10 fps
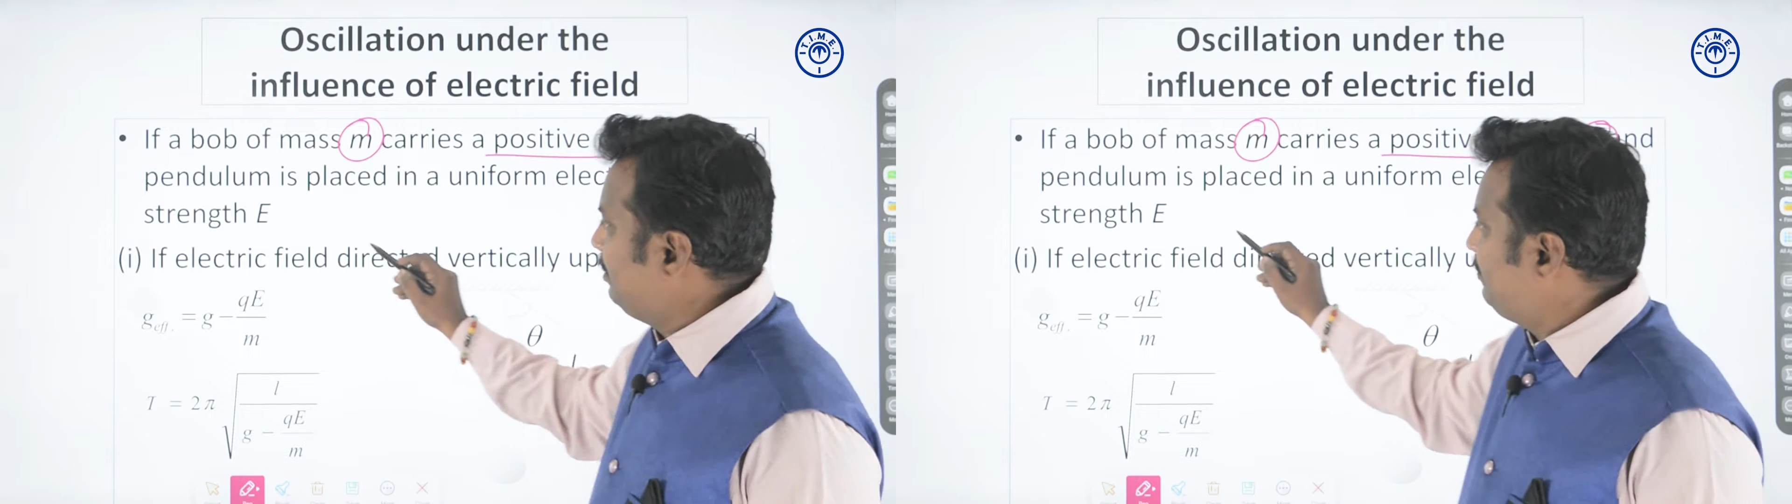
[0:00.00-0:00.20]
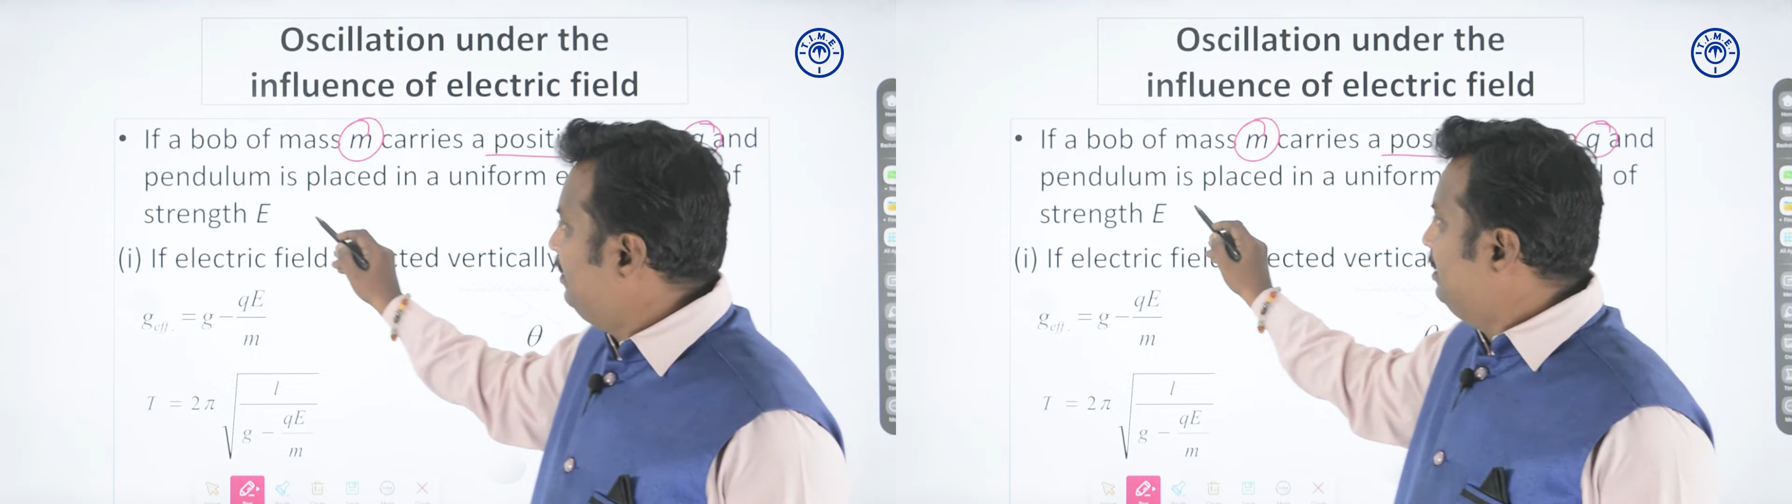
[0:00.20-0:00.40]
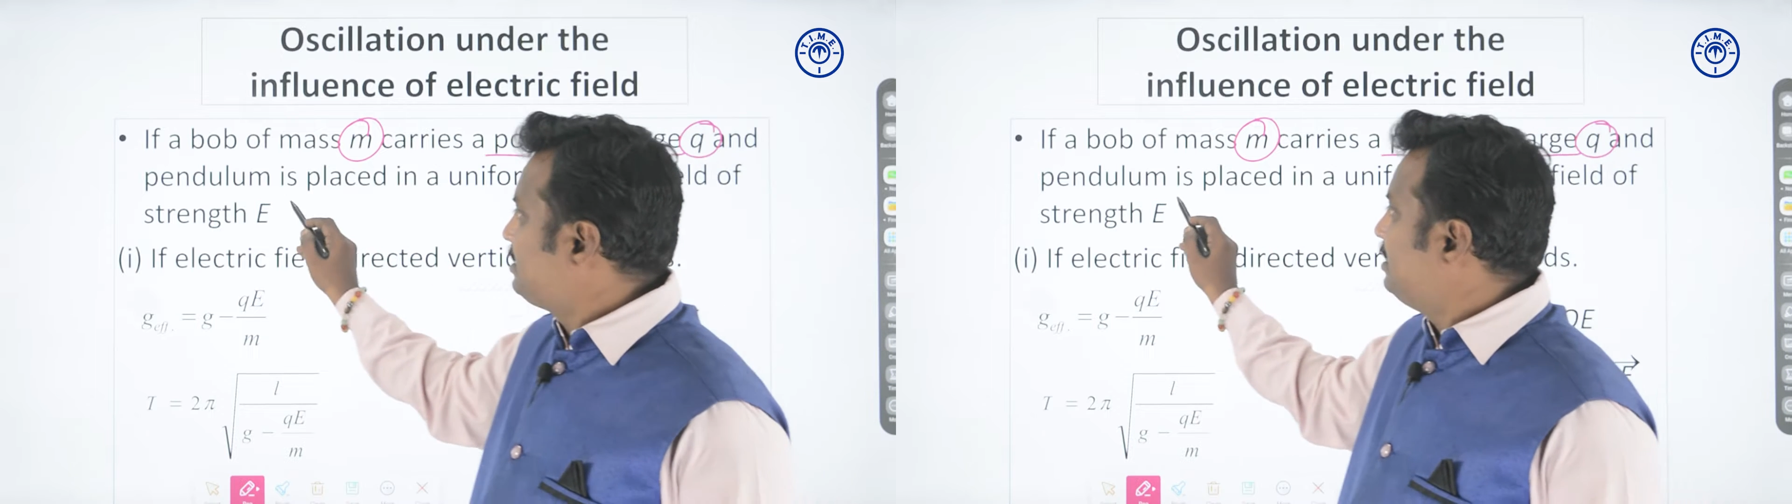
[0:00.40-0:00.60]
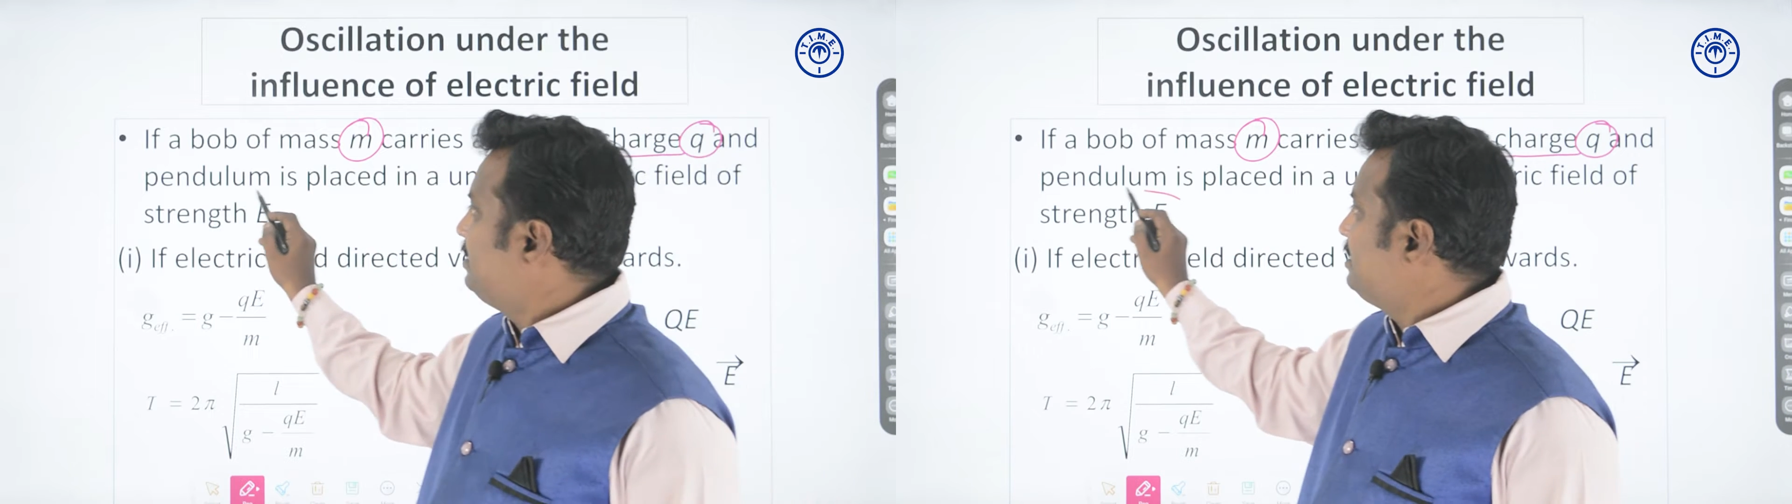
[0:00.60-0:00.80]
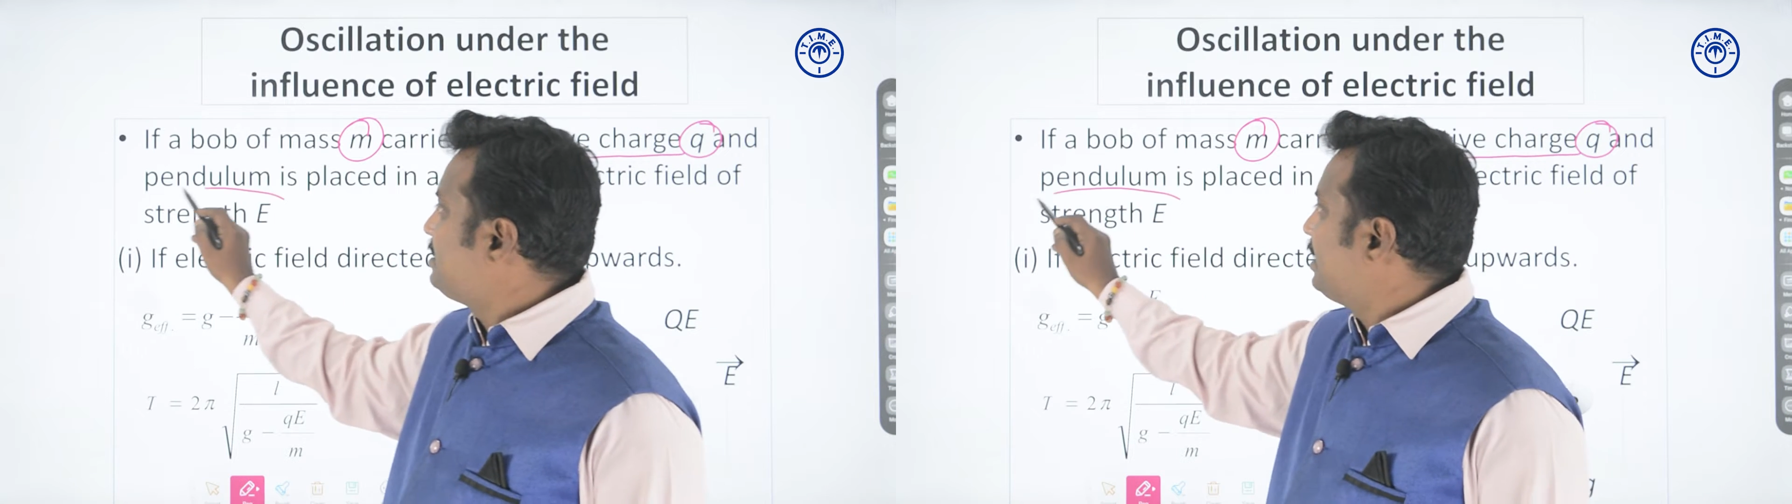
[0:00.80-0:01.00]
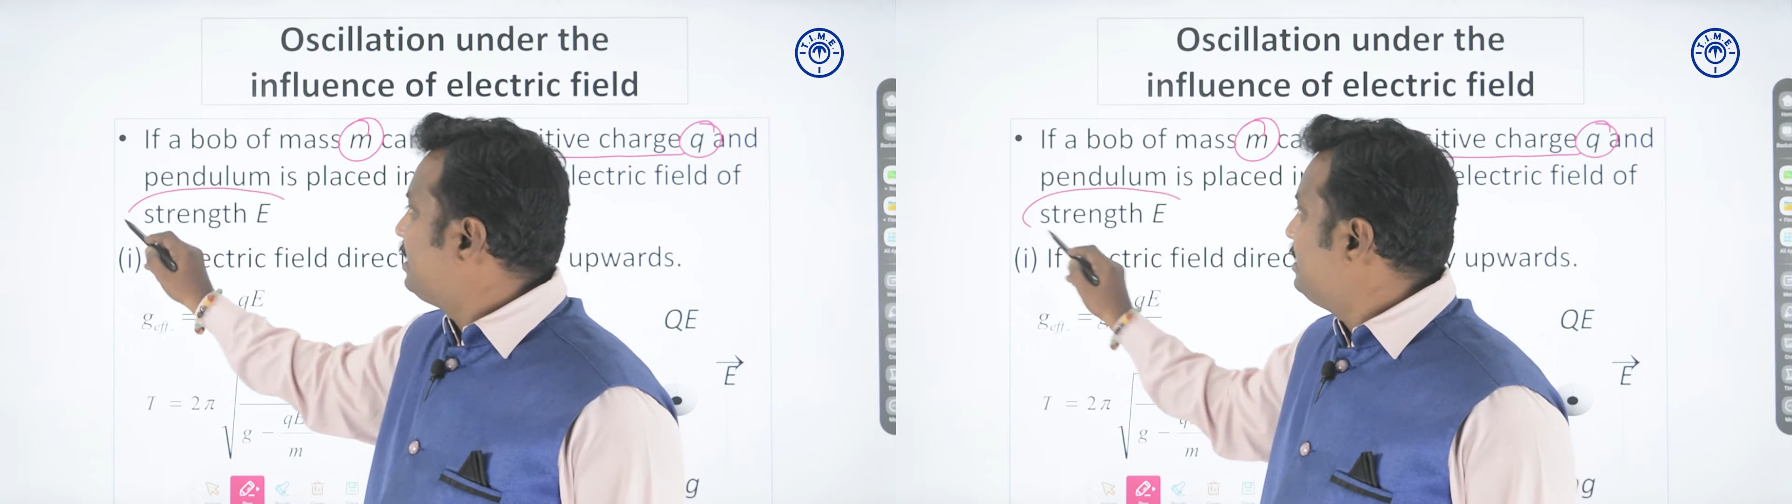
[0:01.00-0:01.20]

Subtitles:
The field strength is taken